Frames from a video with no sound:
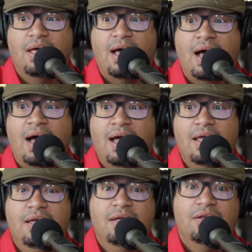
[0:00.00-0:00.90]

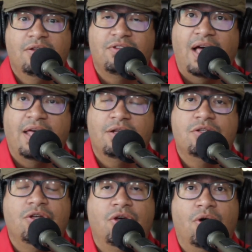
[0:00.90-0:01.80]
I decided
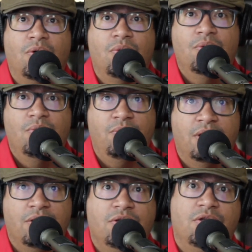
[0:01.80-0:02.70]
to go
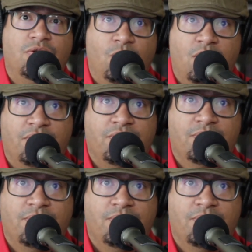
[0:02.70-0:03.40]
with the Dwarves.